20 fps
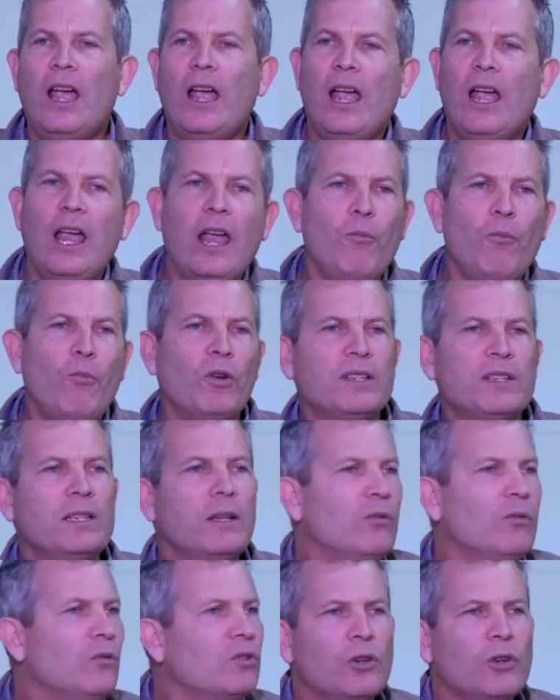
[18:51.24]
And what is
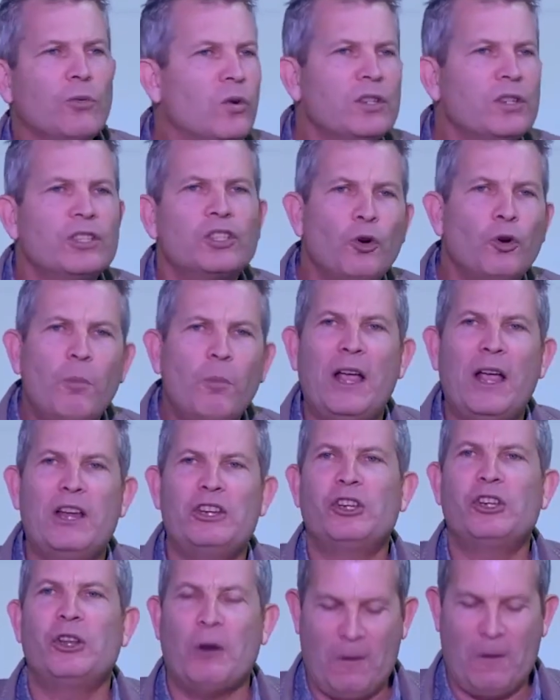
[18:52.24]
it? So what is your
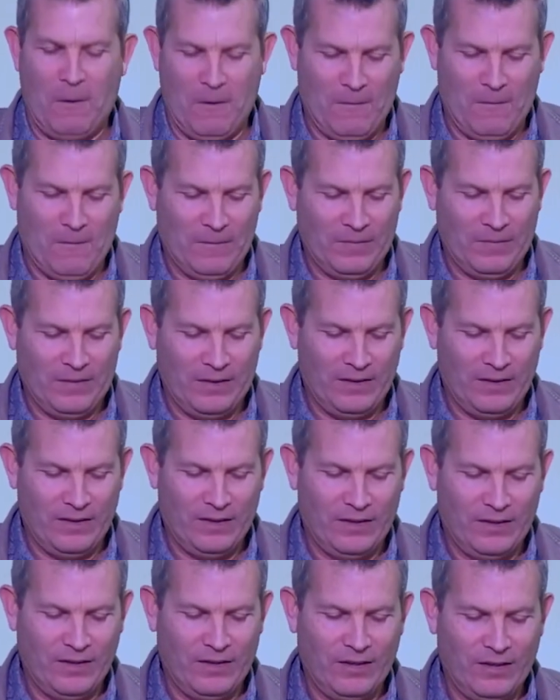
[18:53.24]
passion?
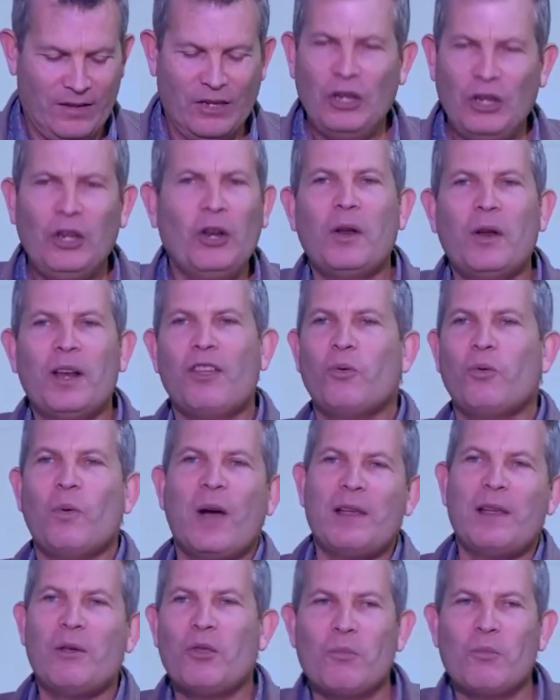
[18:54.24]
You know, another
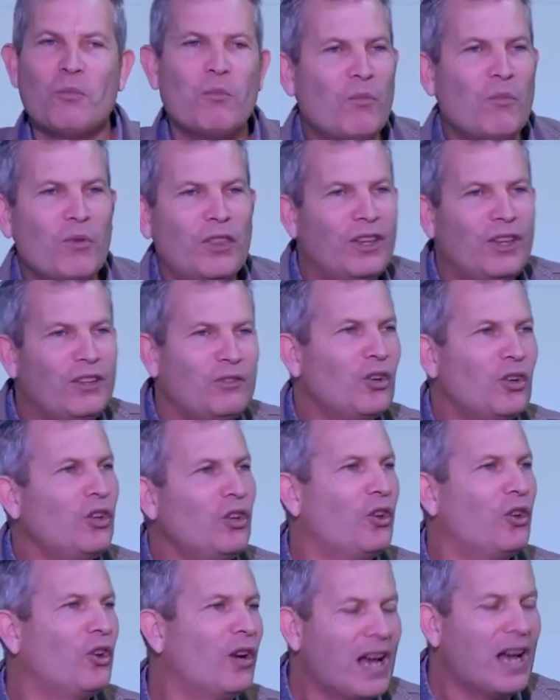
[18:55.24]
way that
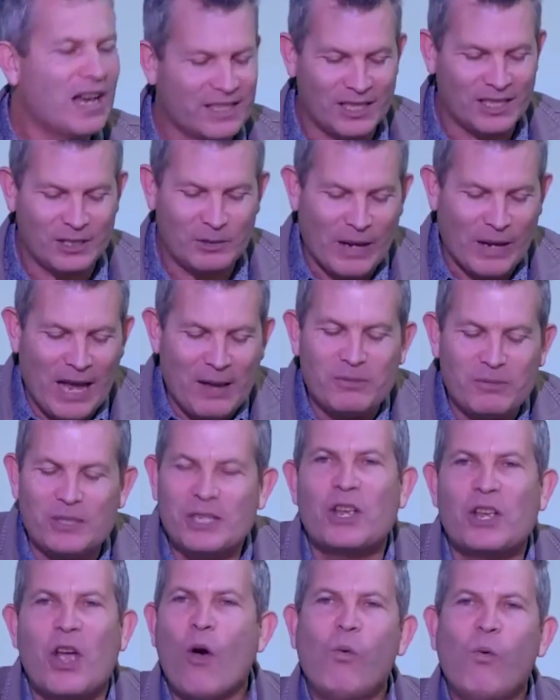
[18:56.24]
you could ask this perhaps
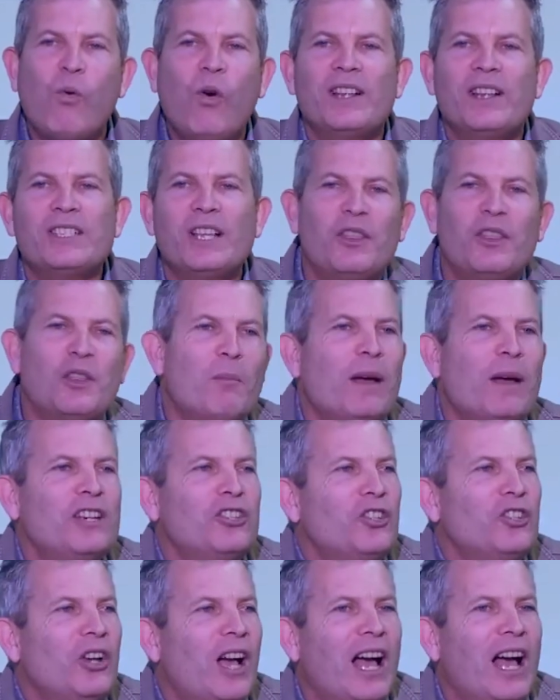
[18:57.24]
is, what is it that
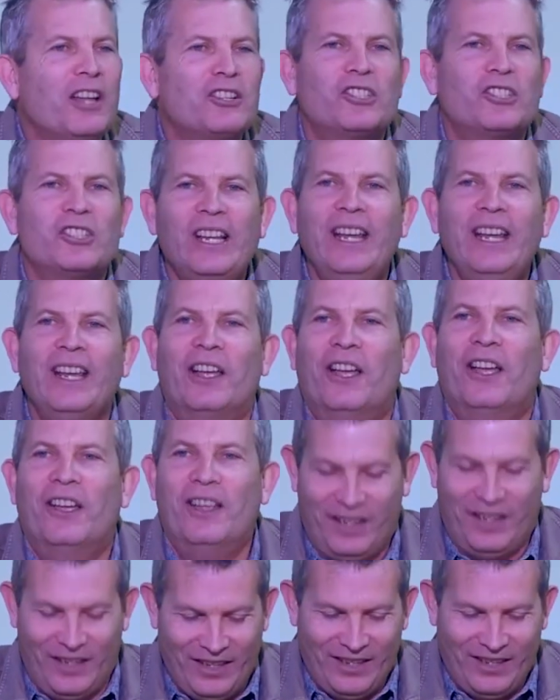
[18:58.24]
makes your heart sing?
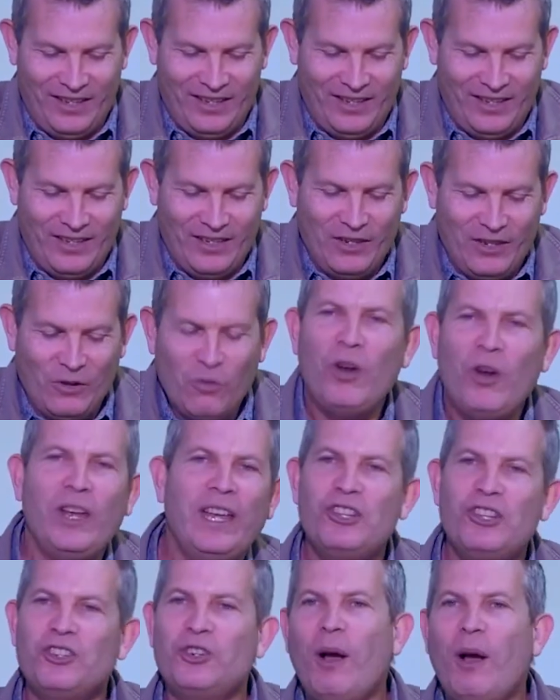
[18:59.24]
What
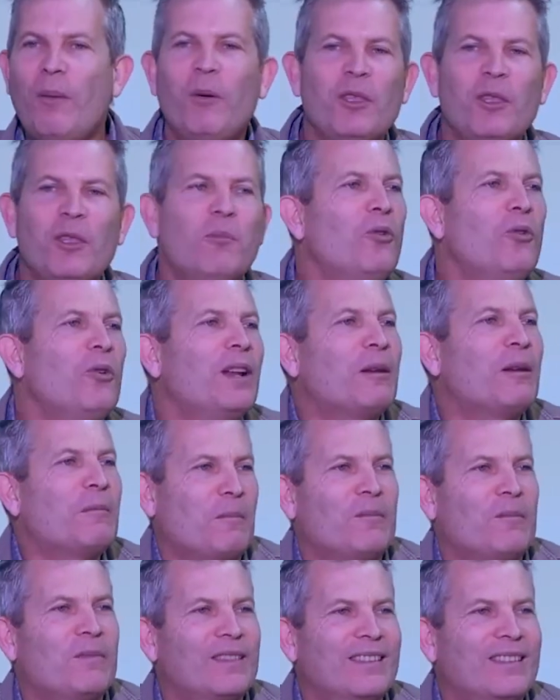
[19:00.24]
gets you up in the
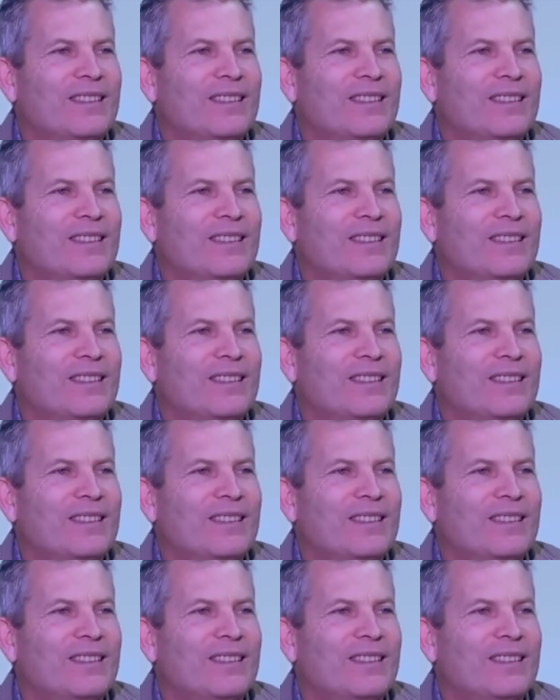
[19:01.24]
morning?